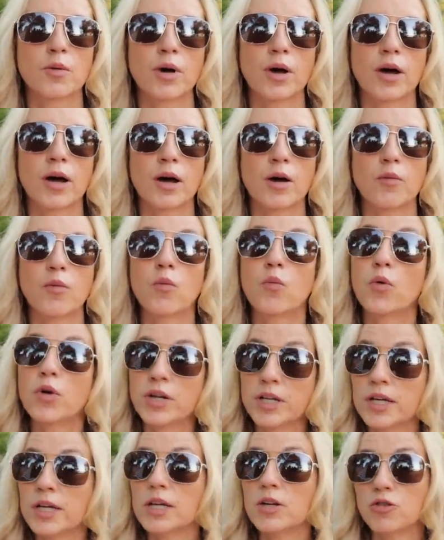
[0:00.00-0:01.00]

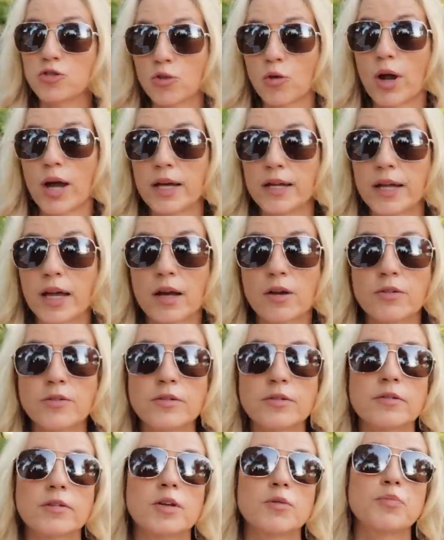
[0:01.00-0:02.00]
woody dry
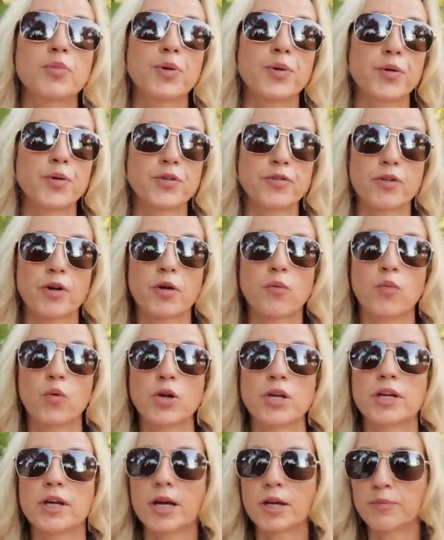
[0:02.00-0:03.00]
down. It pulls very
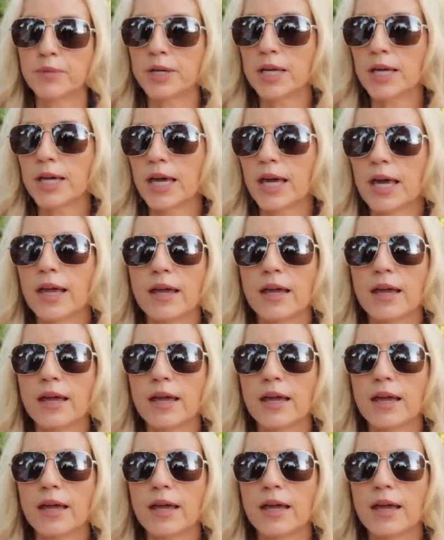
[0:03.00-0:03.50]
woody on me.